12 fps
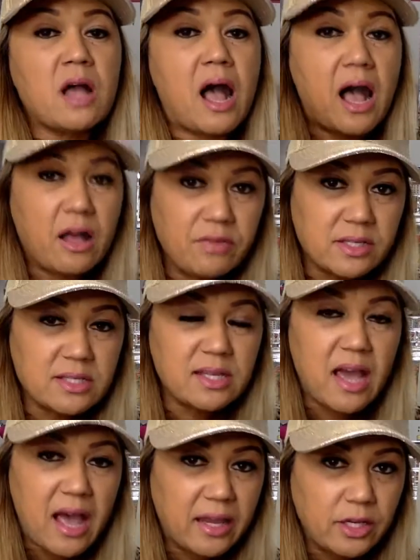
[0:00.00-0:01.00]
Obviously,
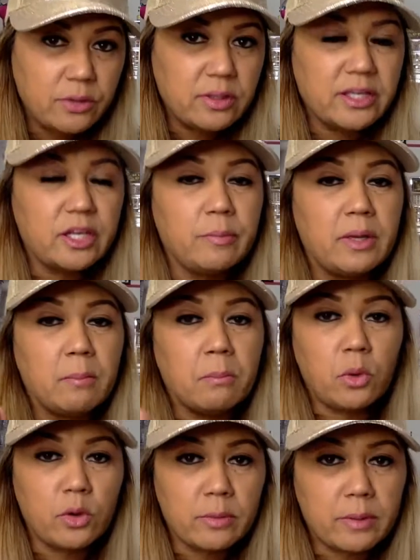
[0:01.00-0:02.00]
I know a little bit
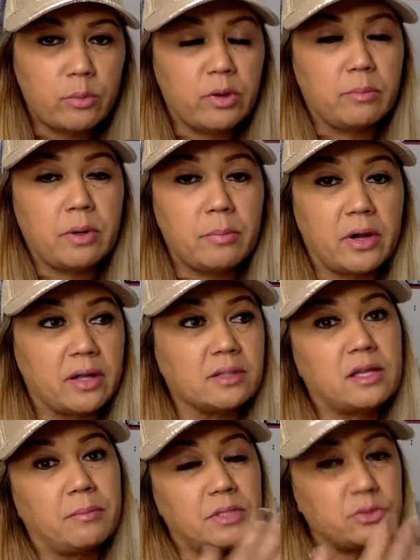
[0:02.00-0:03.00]
more about Ring Bomb Party because
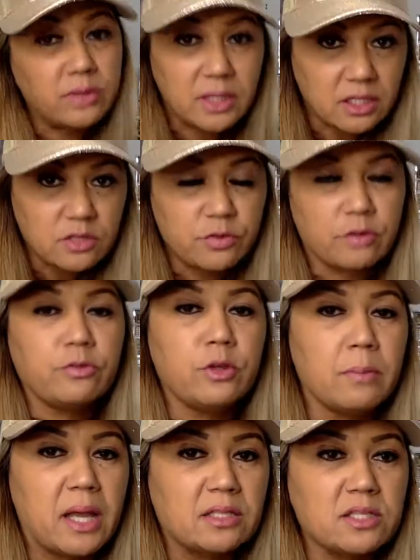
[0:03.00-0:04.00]
I've been doing this for a few
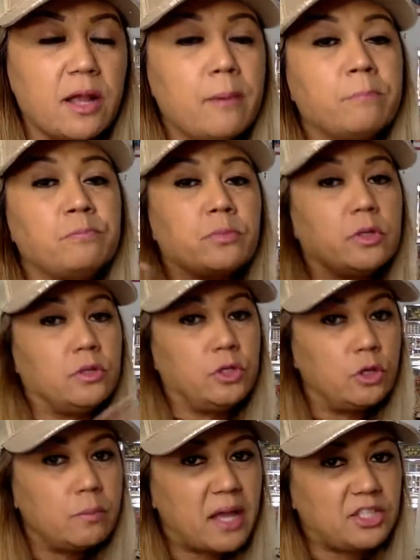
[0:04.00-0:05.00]
months.
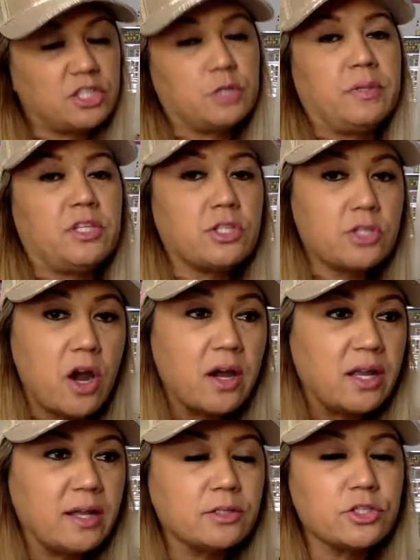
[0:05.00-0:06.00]
You might just be
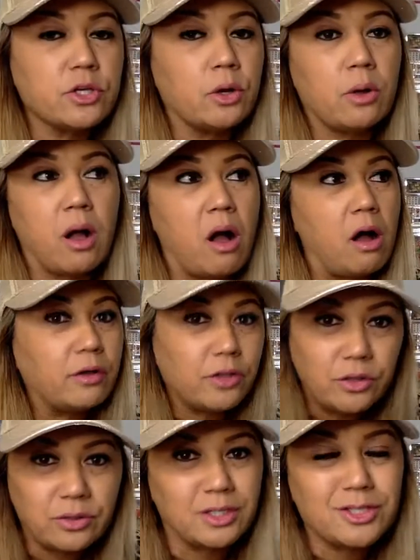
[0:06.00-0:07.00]
starting, so all
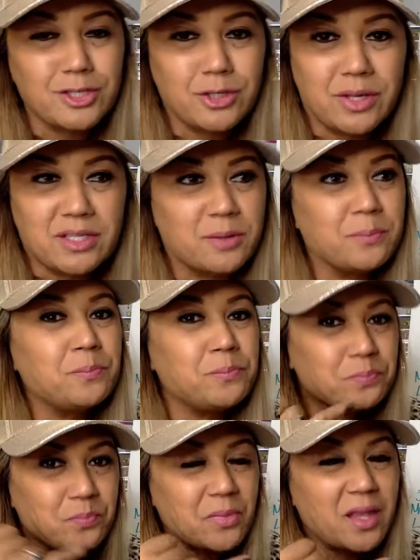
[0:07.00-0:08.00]
you need to do is,
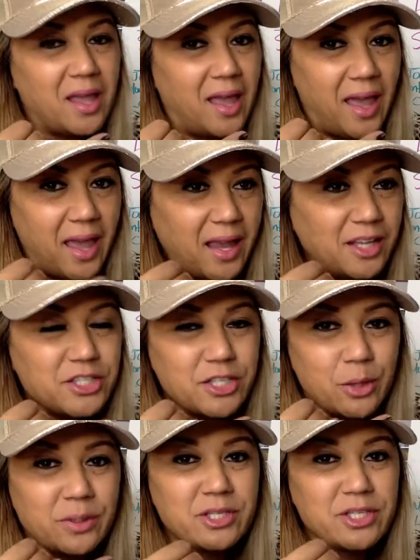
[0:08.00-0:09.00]
hey,
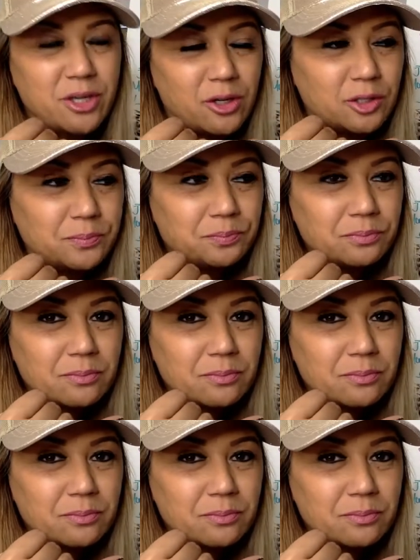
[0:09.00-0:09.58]
so-and-so,